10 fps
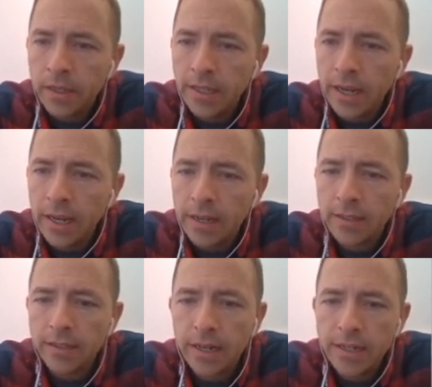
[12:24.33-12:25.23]

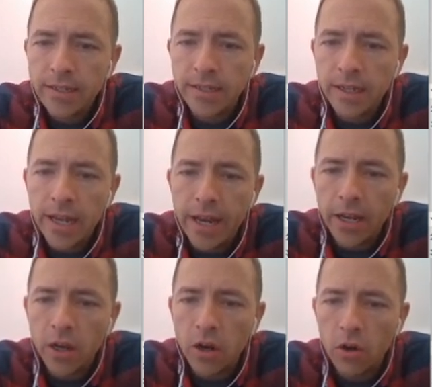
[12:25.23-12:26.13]
yes, I see, and
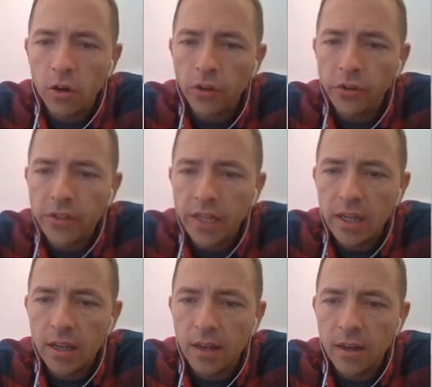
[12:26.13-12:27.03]
it calls
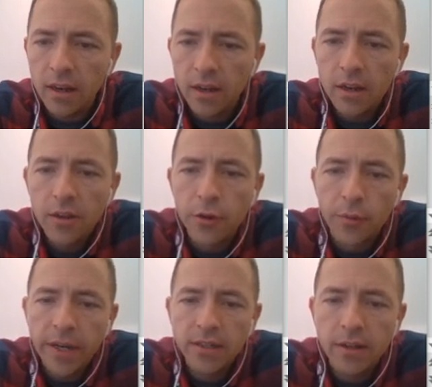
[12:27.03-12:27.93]
in the
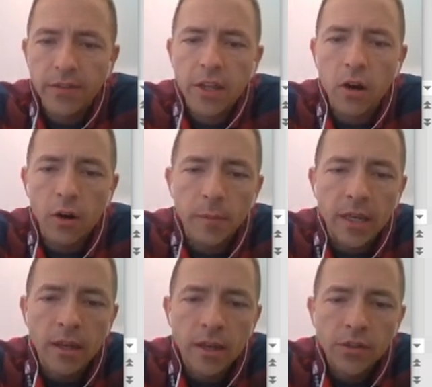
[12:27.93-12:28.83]
rest of the
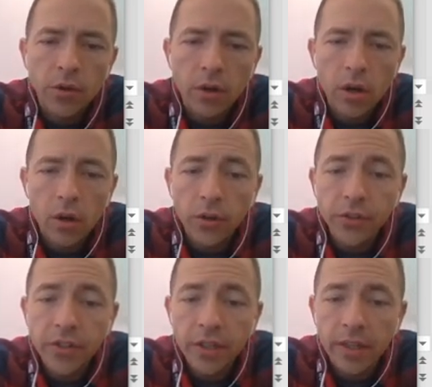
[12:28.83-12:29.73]
army. So it
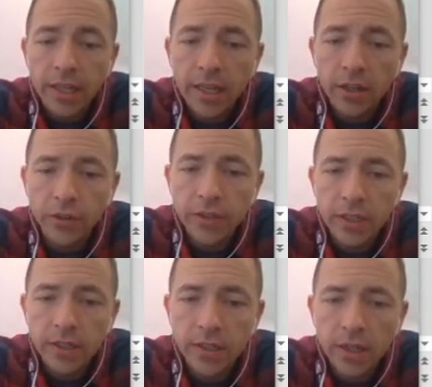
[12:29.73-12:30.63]
calls in the killer
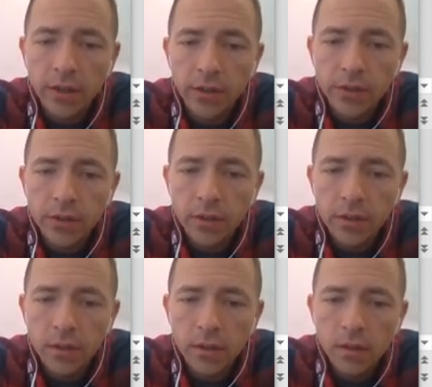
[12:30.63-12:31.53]
T cells,
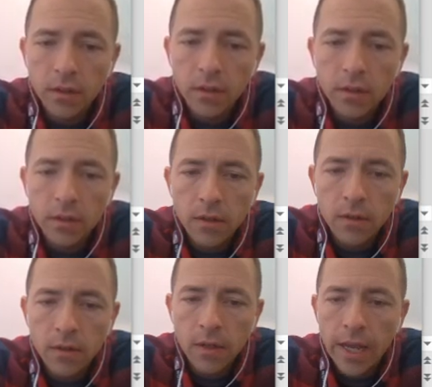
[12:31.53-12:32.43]

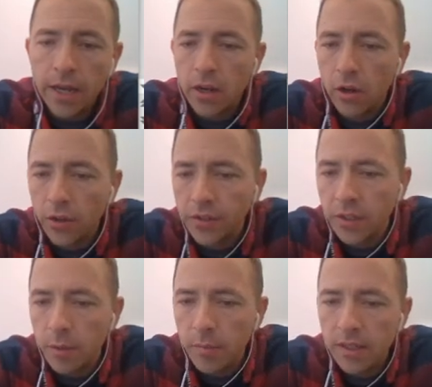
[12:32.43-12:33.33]
and it calls
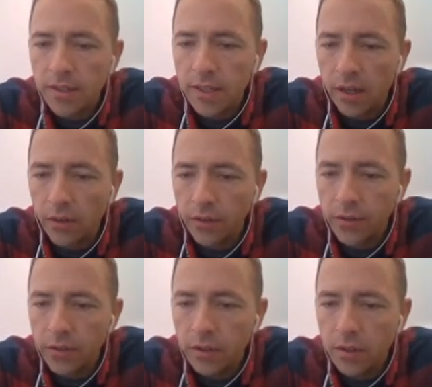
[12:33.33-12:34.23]
in the B
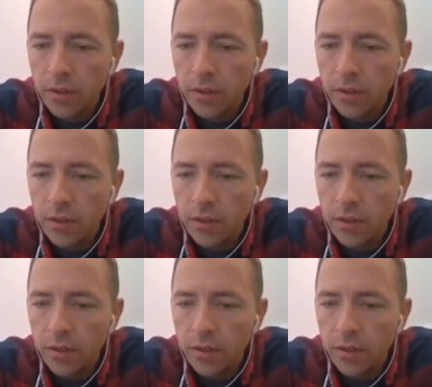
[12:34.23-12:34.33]
cells,